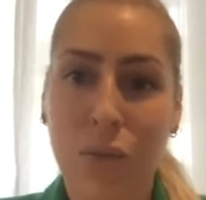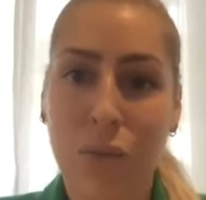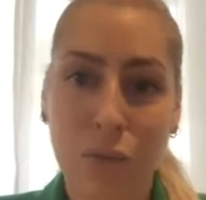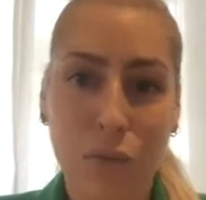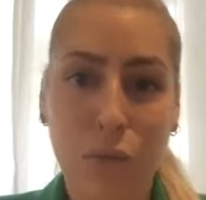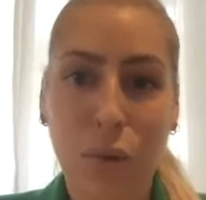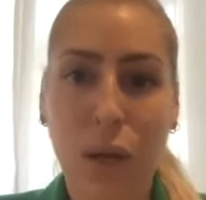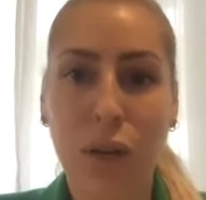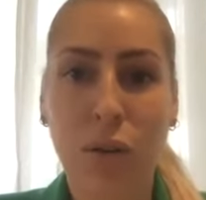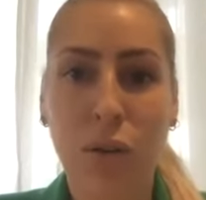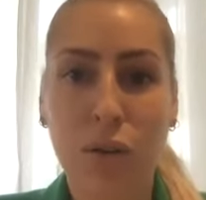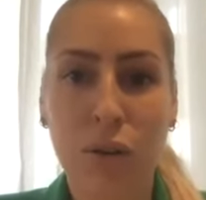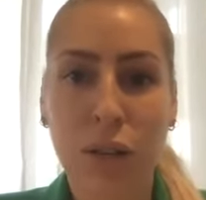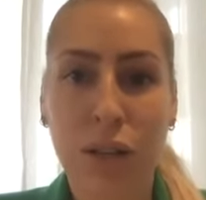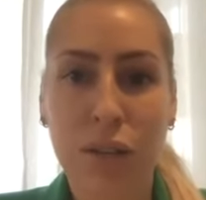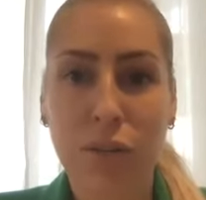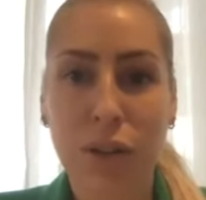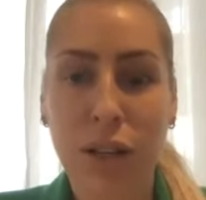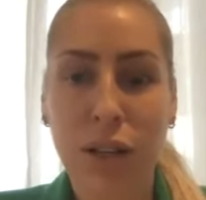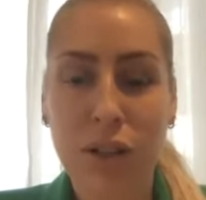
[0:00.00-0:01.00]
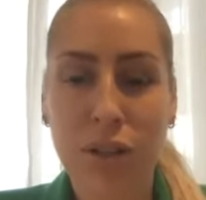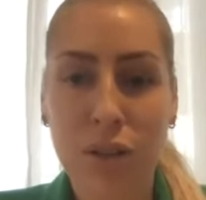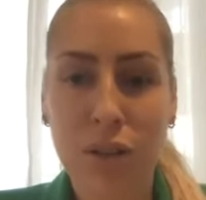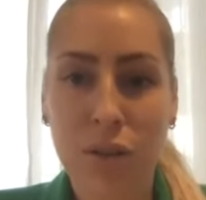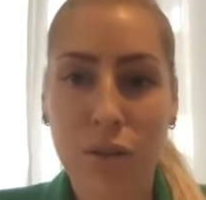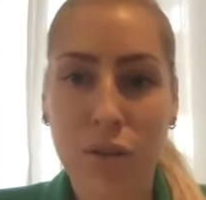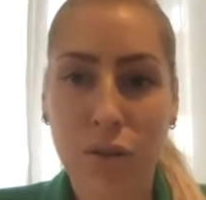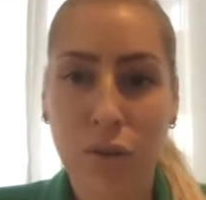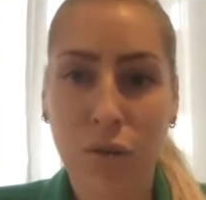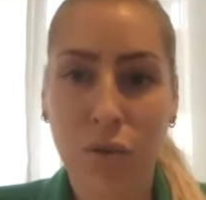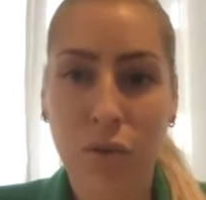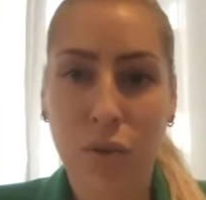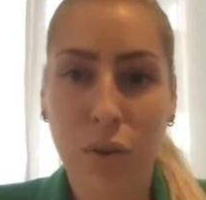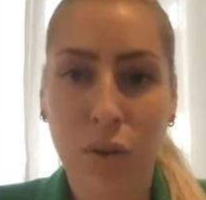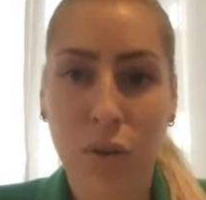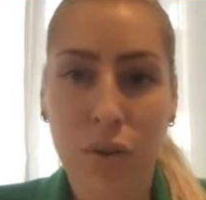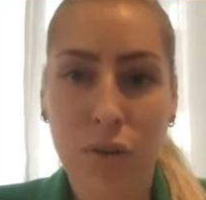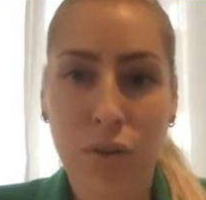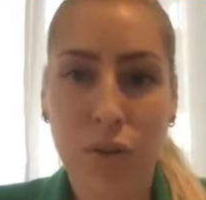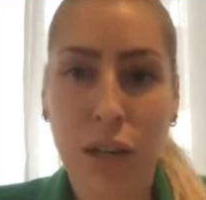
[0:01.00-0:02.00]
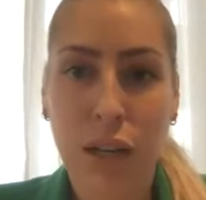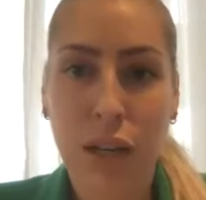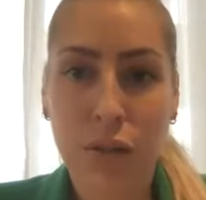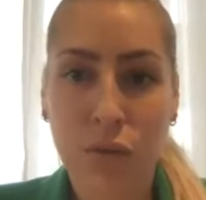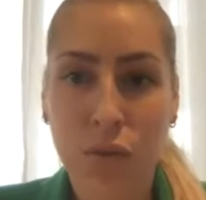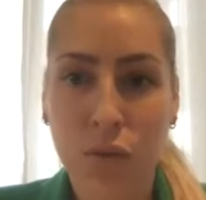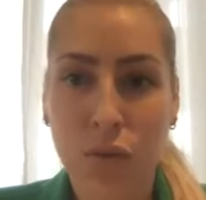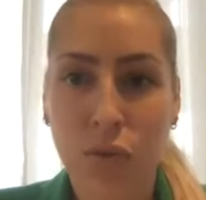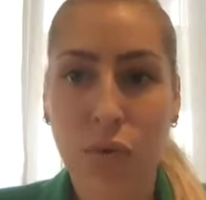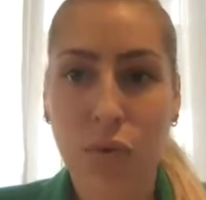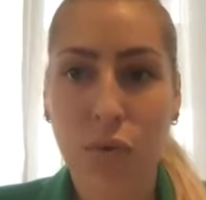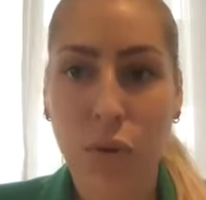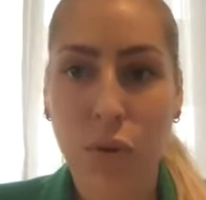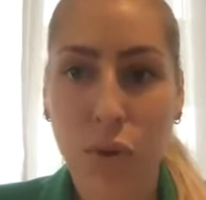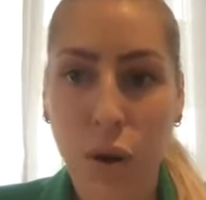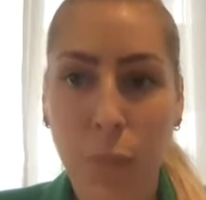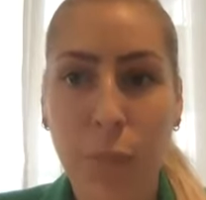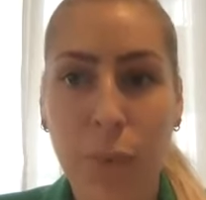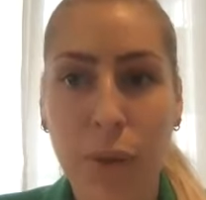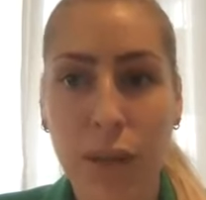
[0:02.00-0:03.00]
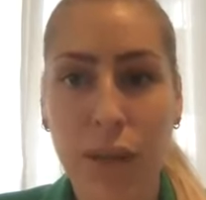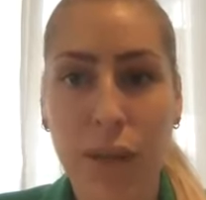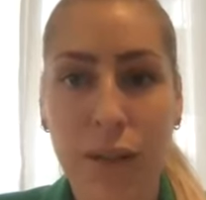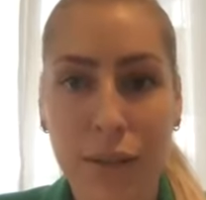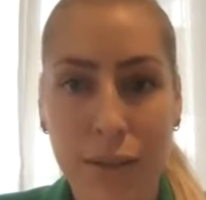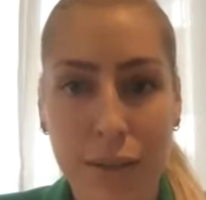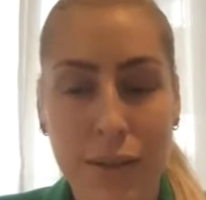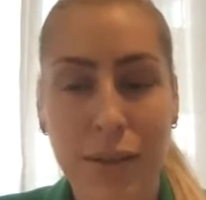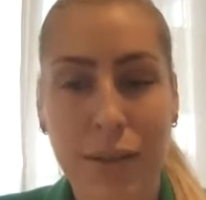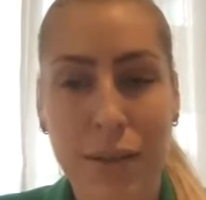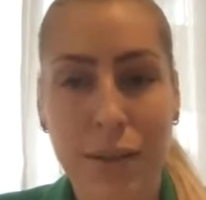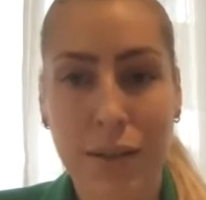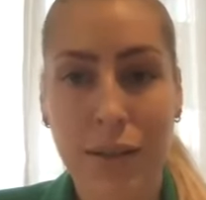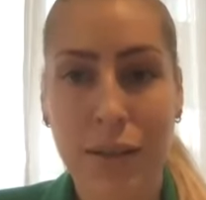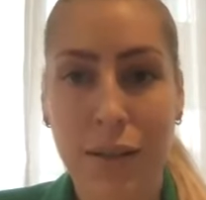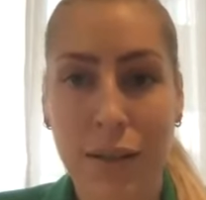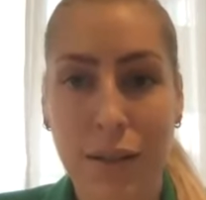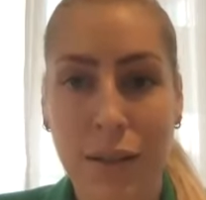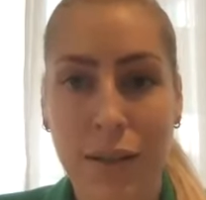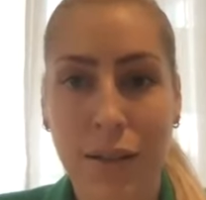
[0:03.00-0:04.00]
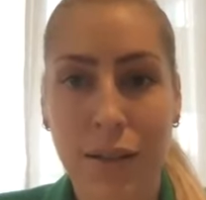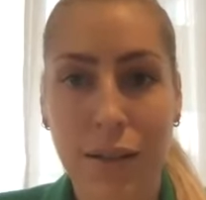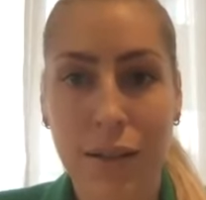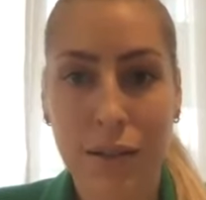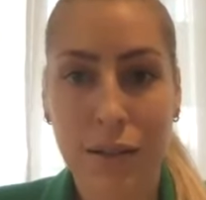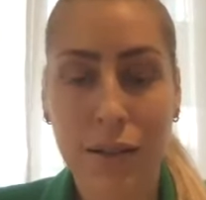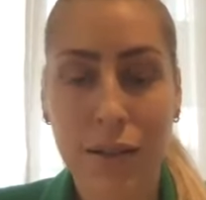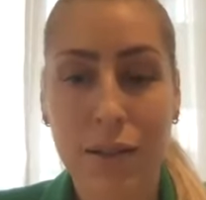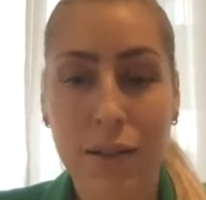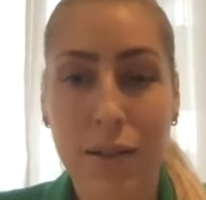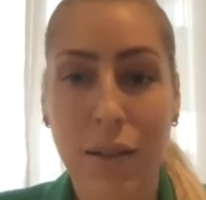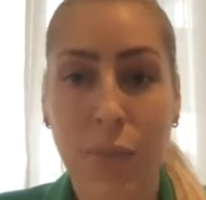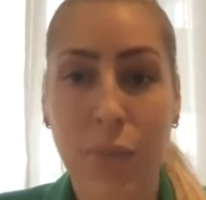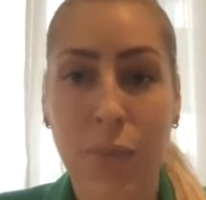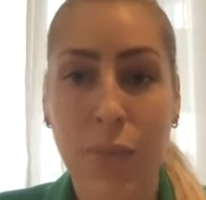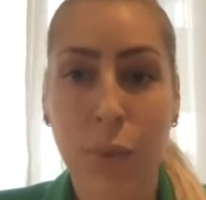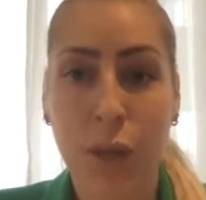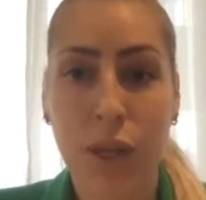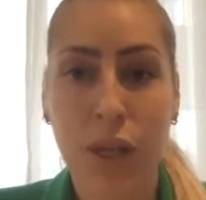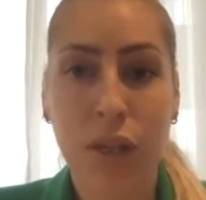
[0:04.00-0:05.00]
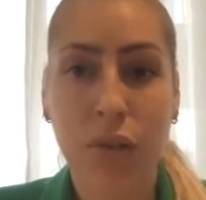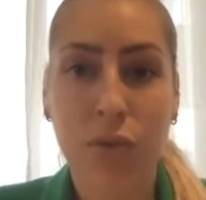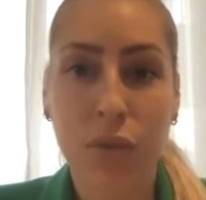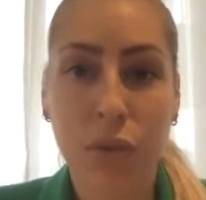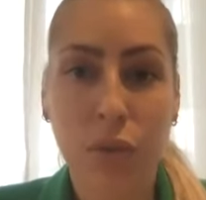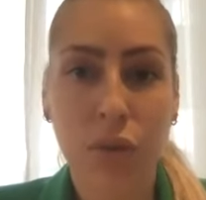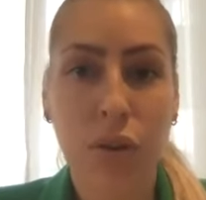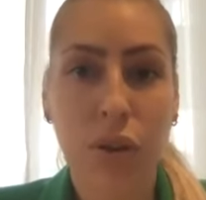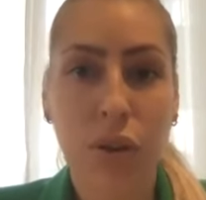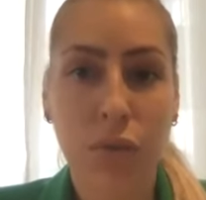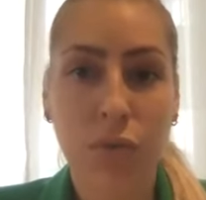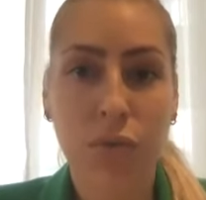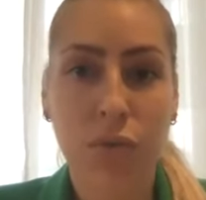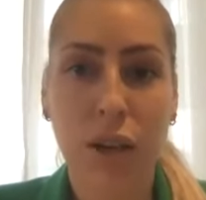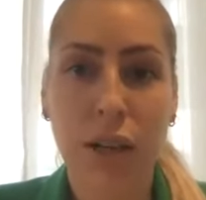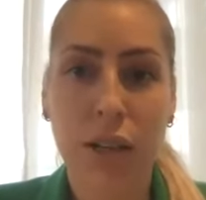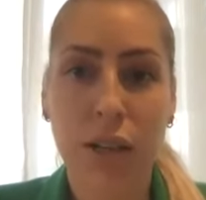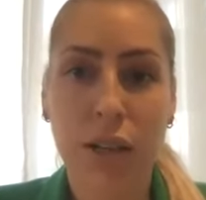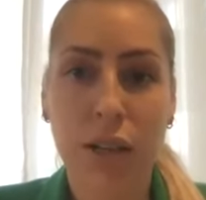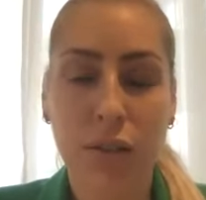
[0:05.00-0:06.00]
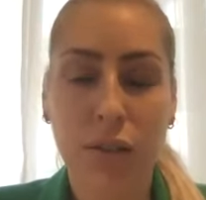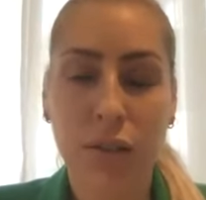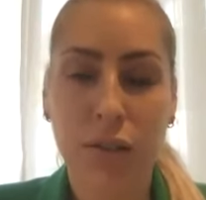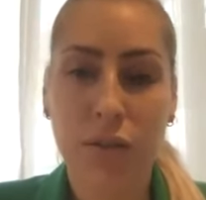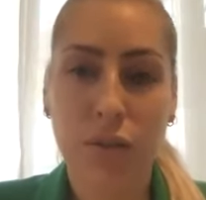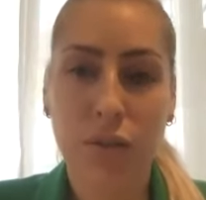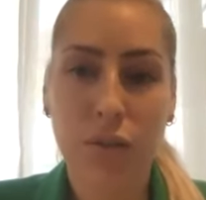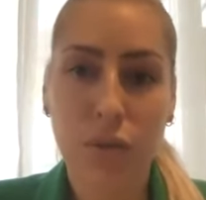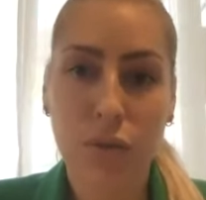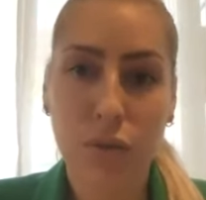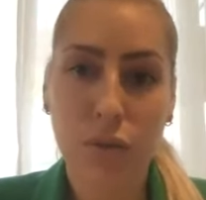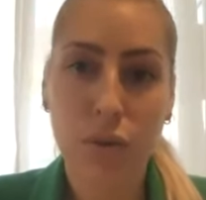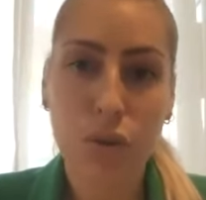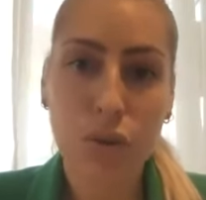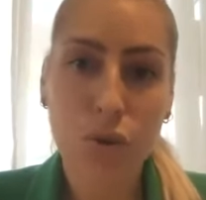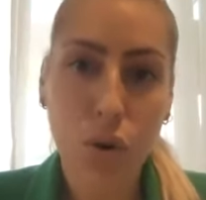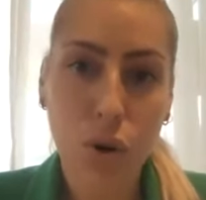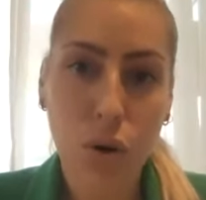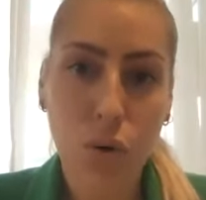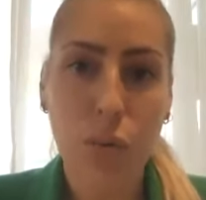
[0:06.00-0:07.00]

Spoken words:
well, congratulations, for trying to copy an existing system. But if you're not finding, your